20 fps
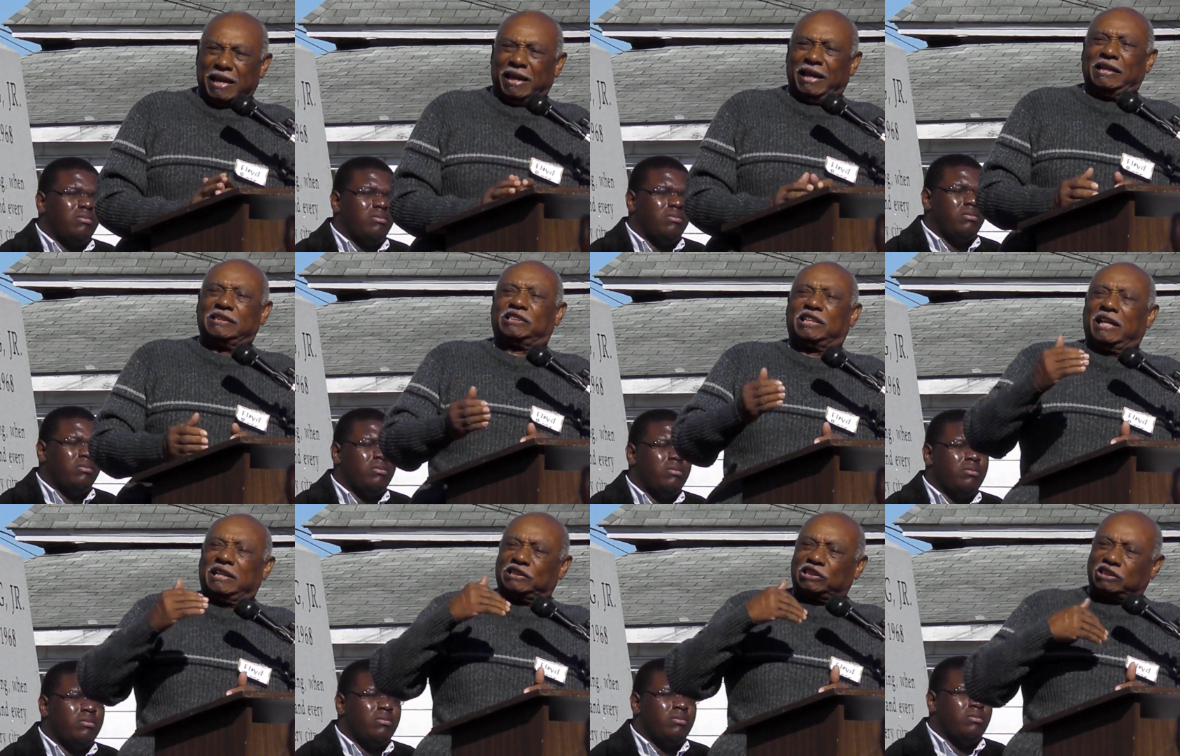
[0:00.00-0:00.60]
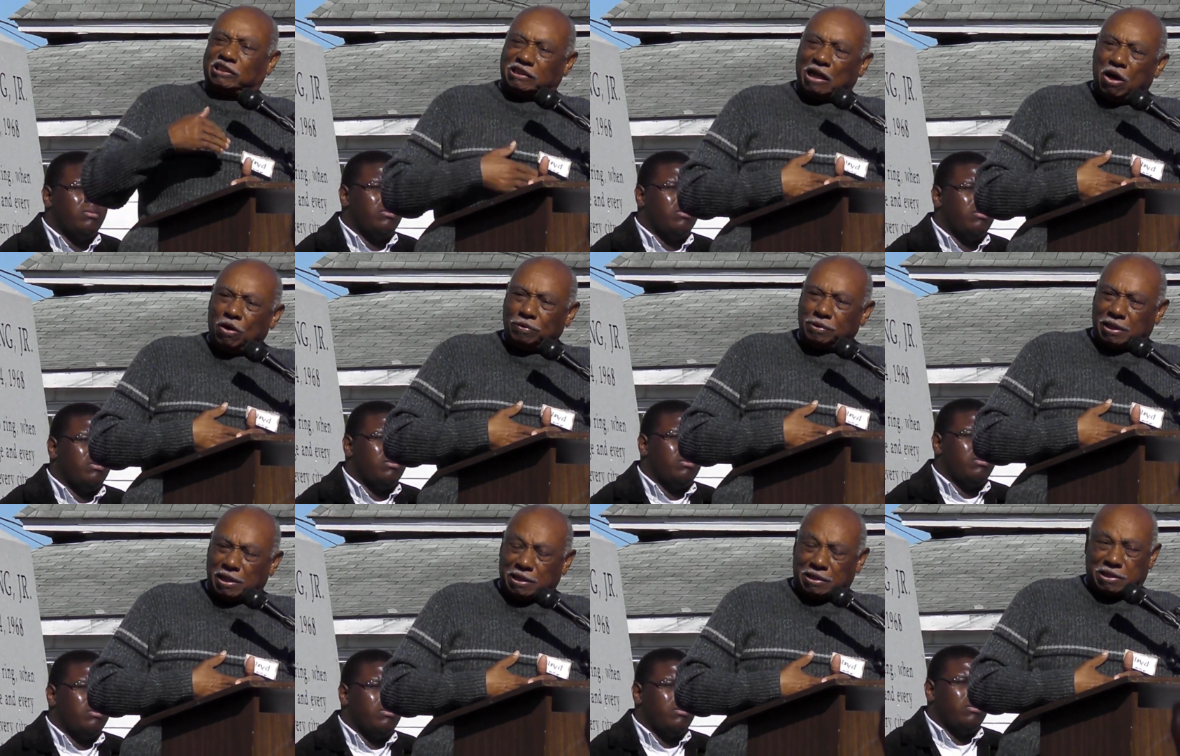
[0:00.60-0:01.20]
Speaker 1: is
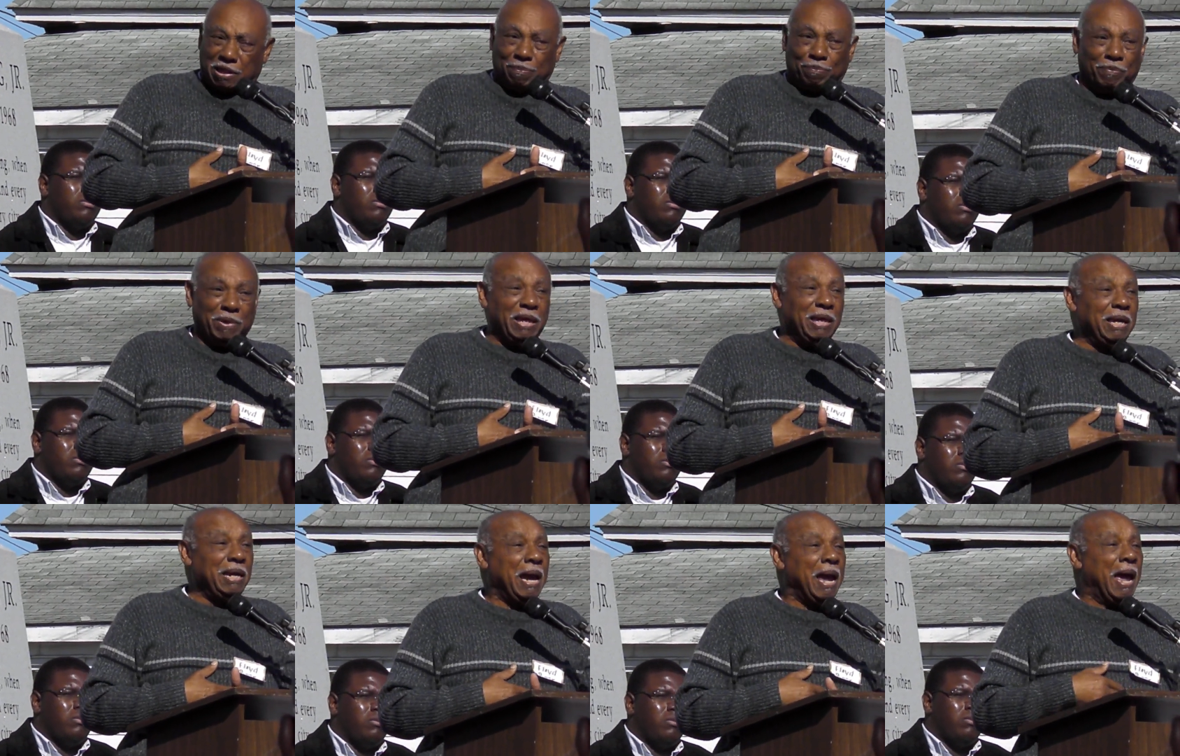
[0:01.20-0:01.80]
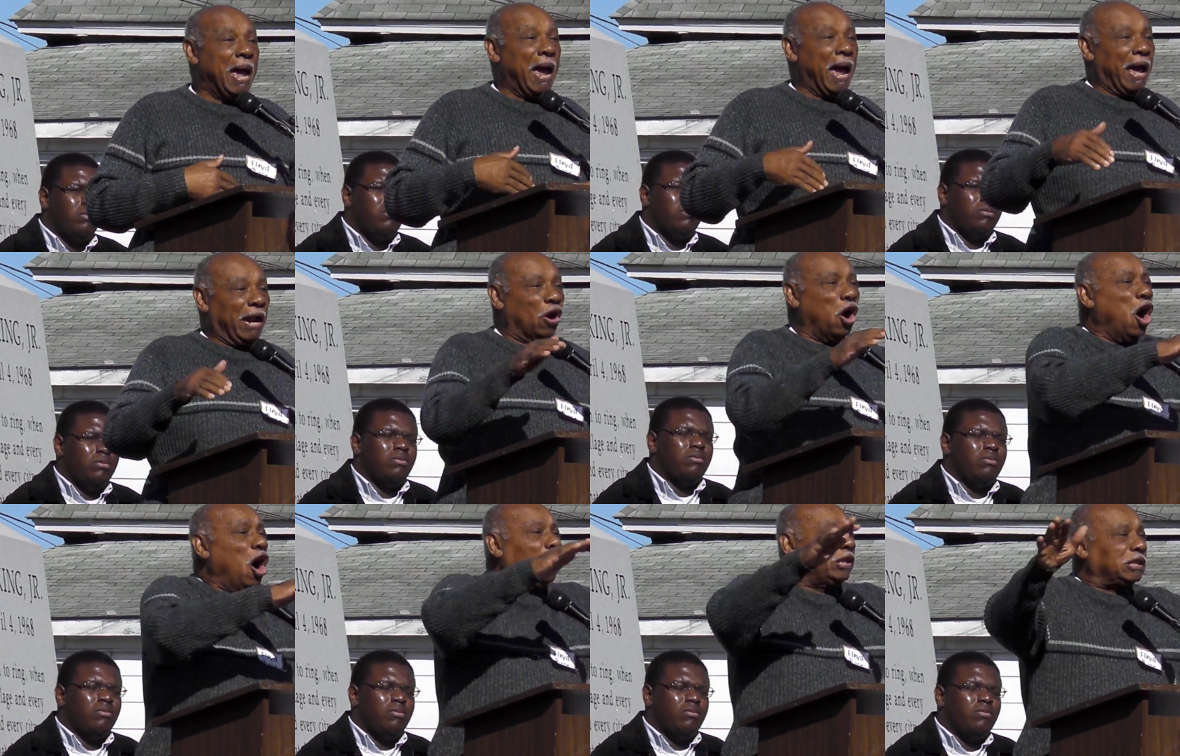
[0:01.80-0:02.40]
insulting to me
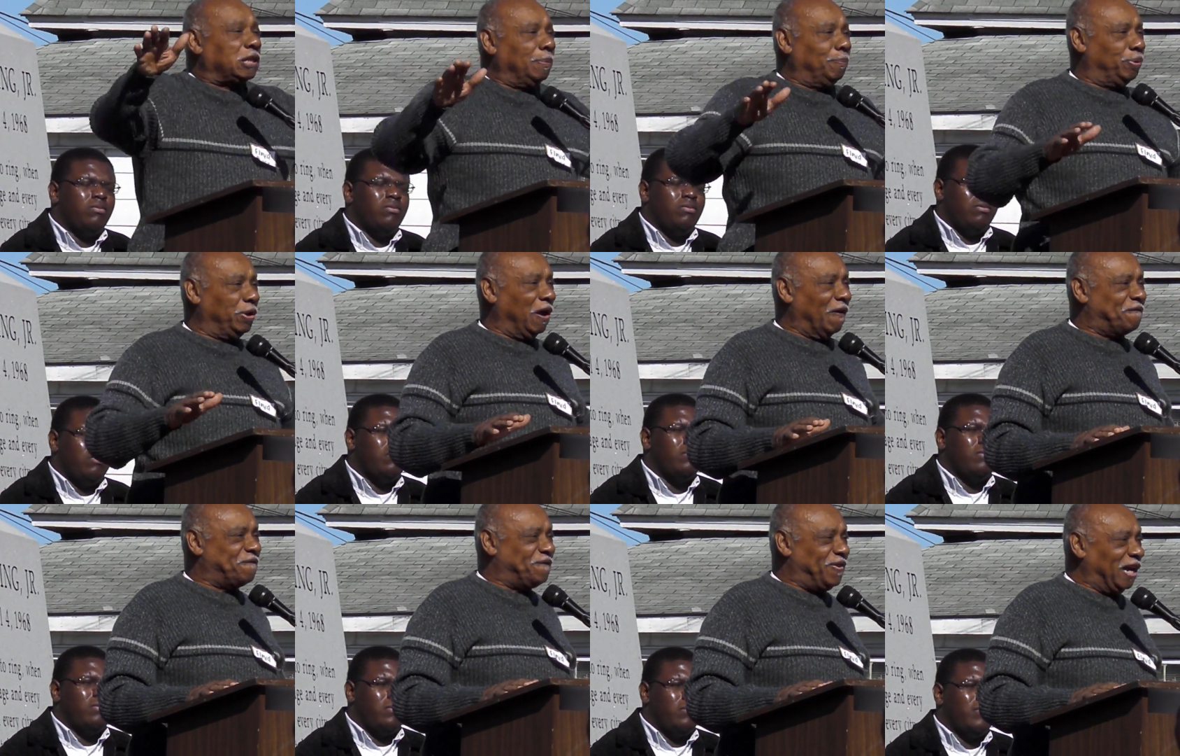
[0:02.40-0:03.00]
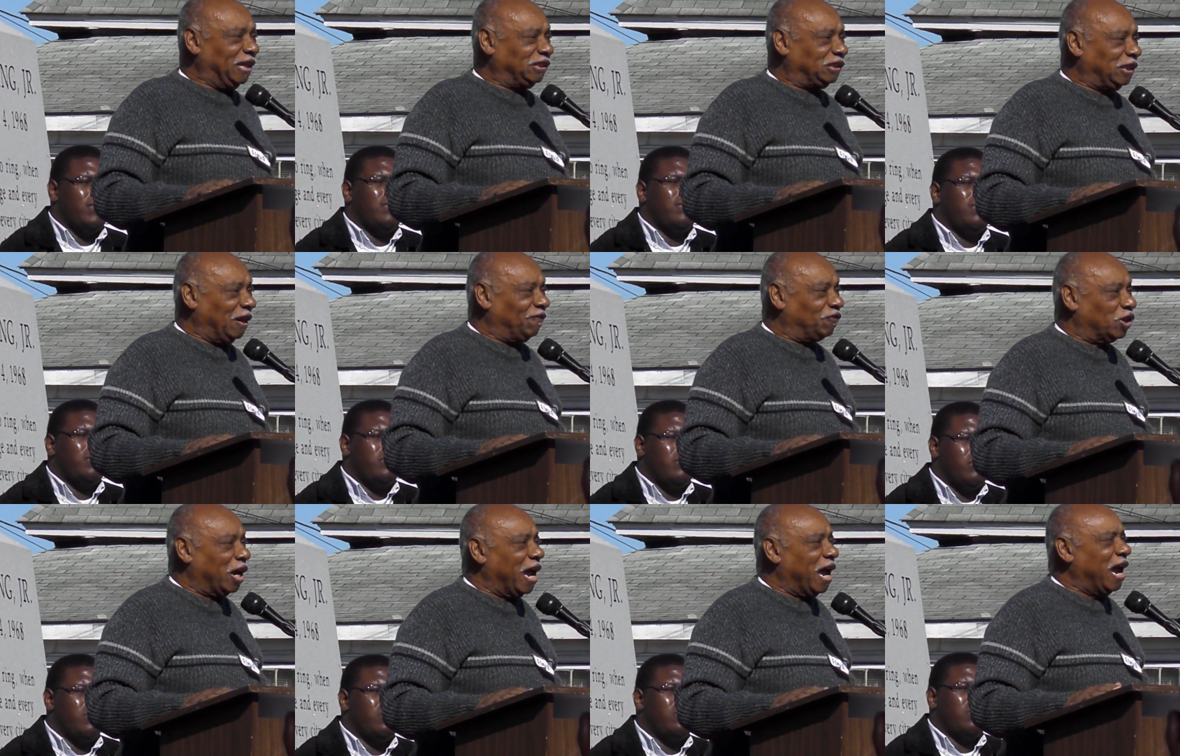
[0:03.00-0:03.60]
and ought to be
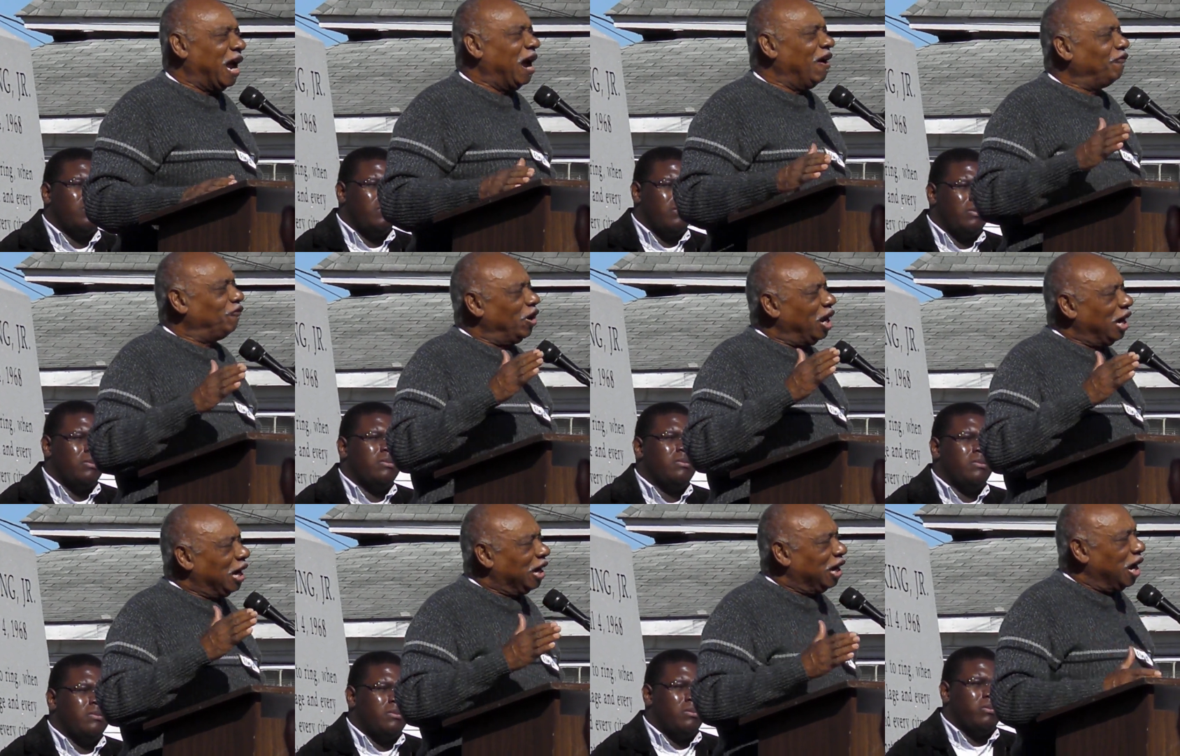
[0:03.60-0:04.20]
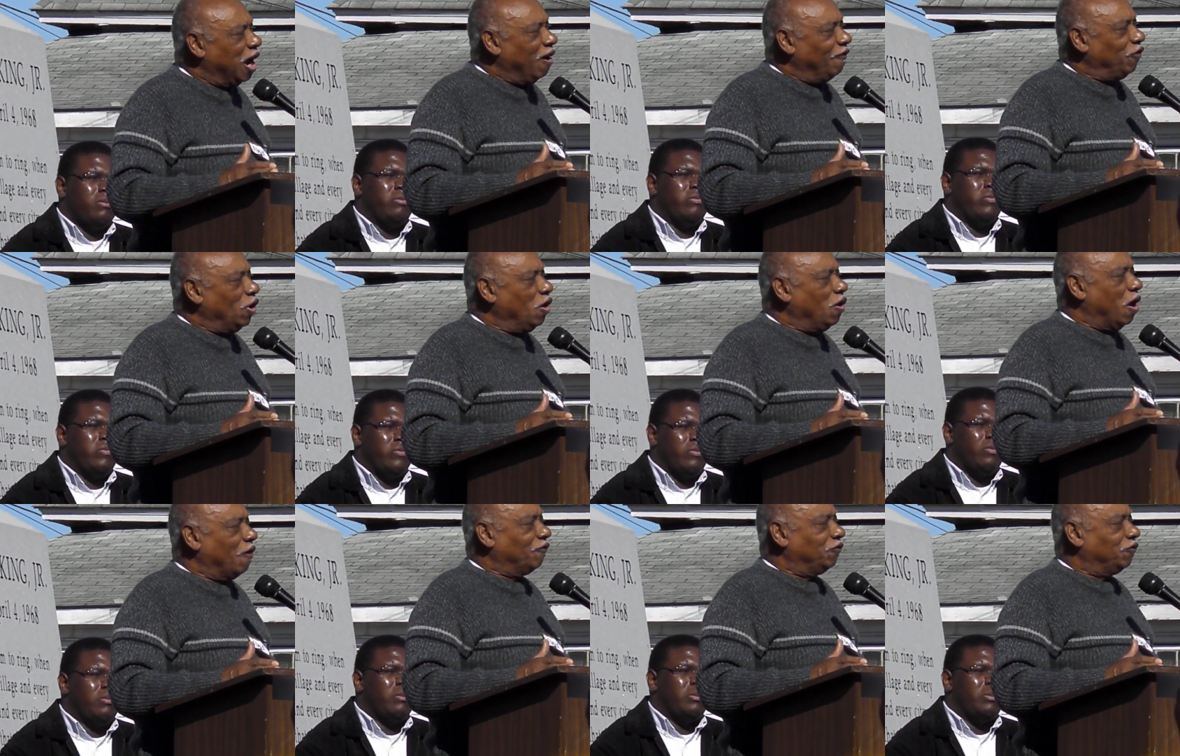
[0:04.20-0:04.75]
offensive to every lover